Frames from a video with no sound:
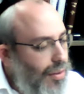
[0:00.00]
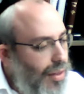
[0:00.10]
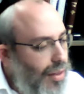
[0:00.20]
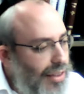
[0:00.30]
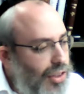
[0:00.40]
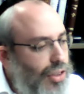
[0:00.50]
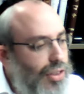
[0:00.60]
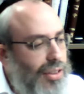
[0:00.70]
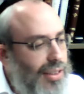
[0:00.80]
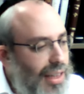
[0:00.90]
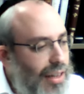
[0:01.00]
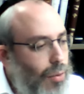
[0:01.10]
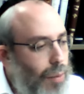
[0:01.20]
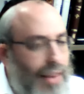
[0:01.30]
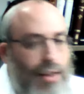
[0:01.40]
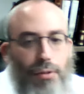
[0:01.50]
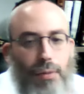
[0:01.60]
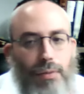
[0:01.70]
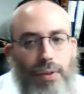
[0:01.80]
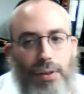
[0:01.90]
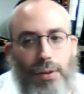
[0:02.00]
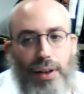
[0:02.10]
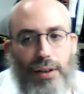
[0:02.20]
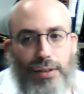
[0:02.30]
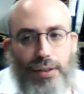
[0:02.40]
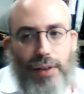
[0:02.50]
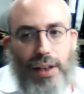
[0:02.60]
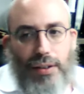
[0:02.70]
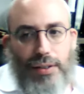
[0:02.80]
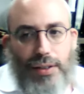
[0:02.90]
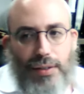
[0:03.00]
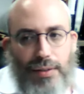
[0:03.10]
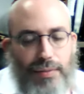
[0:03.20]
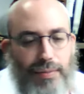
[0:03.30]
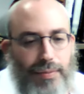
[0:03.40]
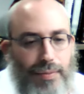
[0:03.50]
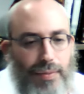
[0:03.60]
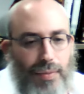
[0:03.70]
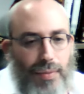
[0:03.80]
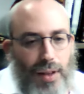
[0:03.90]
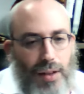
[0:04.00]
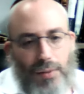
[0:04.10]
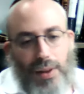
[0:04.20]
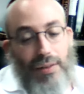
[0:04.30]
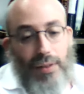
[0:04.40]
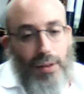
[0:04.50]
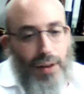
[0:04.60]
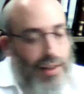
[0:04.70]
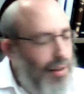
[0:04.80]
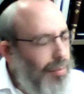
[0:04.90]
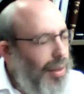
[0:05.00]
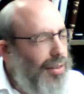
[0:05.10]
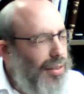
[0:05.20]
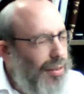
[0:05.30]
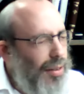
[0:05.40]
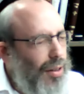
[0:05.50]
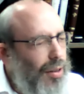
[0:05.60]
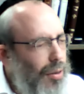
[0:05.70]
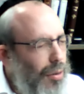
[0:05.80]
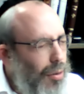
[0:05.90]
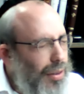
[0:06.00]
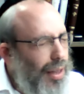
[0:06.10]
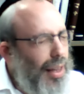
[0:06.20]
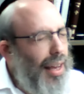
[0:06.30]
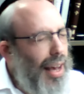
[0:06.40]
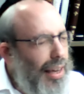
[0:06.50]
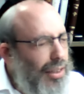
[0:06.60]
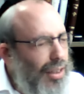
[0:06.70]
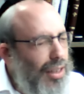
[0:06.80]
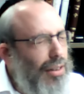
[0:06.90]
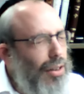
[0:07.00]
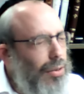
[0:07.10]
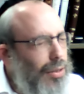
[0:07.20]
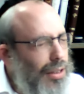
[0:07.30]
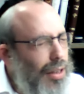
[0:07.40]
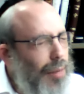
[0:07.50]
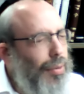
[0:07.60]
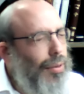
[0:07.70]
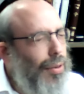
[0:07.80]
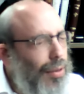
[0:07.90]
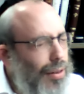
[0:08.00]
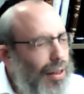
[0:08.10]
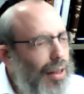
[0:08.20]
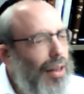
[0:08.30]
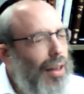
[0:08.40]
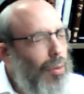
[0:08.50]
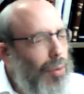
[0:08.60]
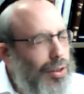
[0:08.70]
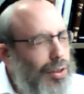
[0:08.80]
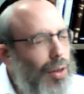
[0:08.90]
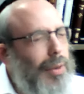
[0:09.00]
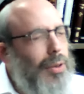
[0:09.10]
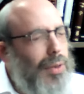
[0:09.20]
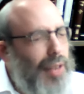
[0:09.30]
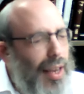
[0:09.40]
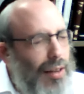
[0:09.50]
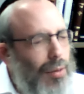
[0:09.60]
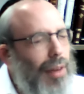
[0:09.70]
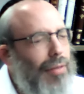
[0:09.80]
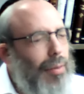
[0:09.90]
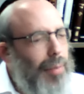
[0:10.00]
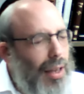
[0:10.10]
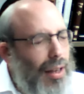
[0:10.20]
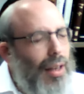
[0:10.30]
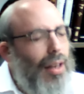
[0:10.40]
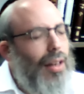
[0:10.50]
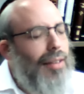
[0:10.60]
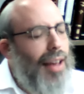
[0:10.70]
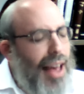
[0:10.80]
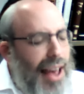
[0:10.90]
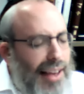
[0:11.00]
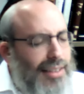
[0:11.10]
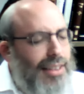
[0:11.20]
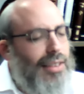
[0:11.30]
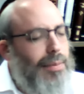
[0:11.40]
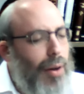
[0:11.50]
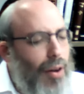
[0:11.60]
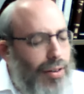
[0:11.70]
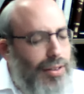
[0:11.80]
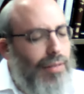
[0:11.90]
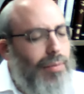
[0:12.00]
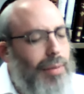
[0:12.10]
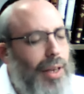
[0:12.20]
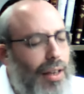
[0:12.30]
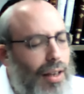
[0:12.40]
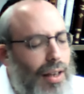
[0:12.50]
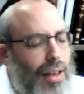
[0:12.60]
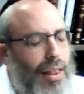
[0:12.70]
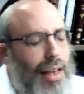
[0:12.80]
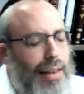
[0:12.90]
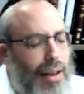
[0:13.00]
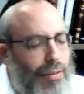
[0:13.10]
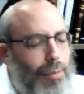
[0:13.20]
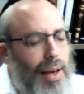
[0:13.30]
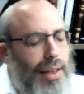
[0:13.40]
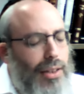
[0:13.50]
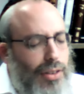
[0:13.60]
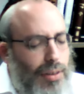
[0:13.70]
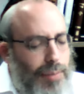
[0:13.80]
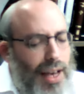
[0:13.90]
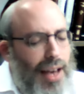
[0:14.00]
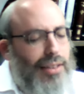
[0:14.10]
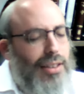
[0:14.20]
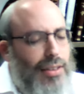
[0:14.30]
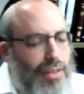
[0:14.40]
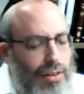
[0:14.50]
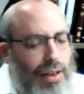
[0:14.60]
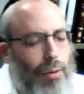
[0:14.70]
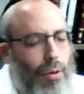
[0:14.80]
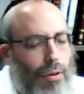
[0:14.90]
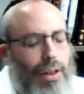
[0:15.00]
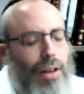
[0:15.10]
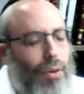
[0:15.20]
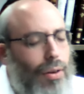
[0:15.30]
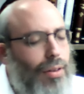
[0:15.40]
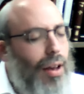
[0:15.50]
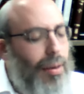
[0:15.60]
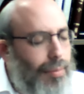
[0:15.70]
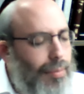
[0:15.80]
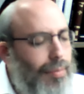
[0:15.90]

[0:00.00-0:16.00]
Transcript: did I just sit in the waiting room for 2 years, 3 years, whatever, 18 months? Or did I actually use this opportunity where so much was taken away from me to access parts of me that never managed to be accessed till now or in a long time?